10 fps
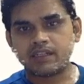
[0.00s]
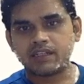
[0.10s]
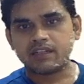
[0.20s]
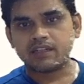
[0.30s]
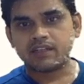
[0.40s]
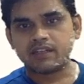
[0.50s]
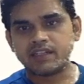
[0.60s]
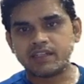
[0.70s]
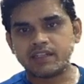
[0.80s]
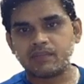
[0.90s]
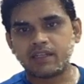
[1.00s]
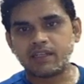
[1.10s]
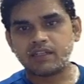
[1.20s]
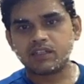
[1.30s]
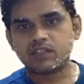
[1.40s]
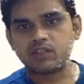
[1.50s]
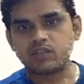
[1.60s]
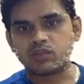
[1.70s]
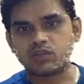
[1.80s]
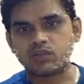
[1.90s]
divided by
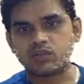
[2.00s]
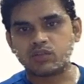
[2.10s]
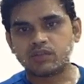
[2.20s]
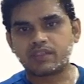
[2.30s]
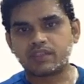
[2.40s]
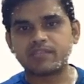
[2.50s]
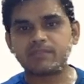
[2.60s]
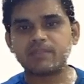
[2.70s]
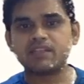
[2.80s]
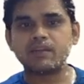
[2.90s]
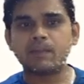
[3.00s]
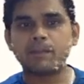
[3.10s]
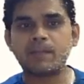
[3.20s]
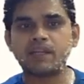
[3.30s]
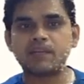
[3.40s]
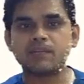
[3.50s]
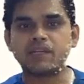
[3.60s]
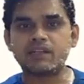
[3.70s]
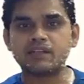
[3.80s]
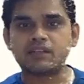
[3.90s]
2.
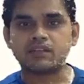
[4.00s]
Semi-perimeter.